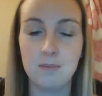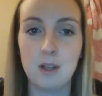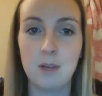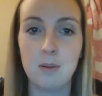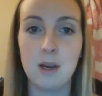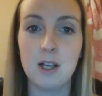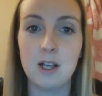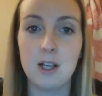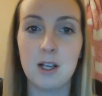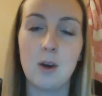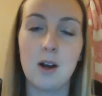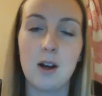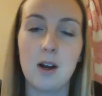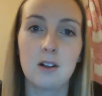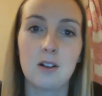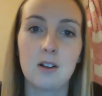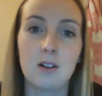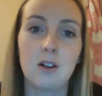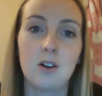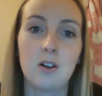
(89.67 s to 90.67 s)
The best way I
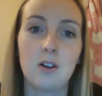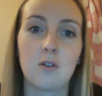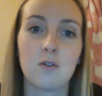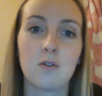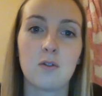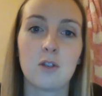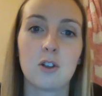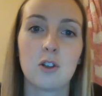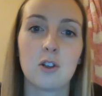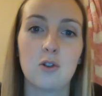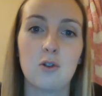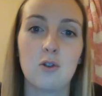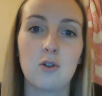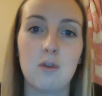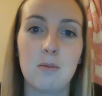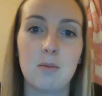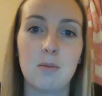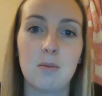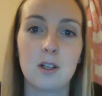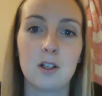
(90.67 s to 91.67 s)
can think of to
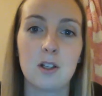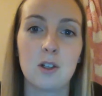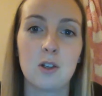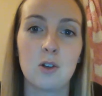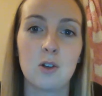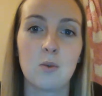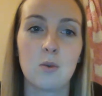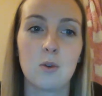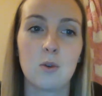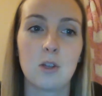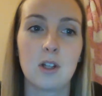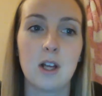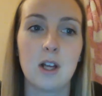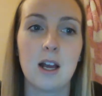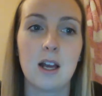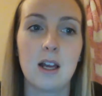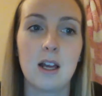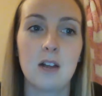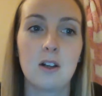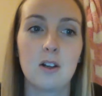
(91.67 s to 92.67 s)
describe this was
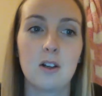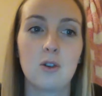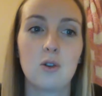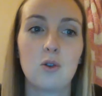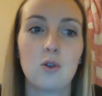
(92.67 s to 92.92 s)
that I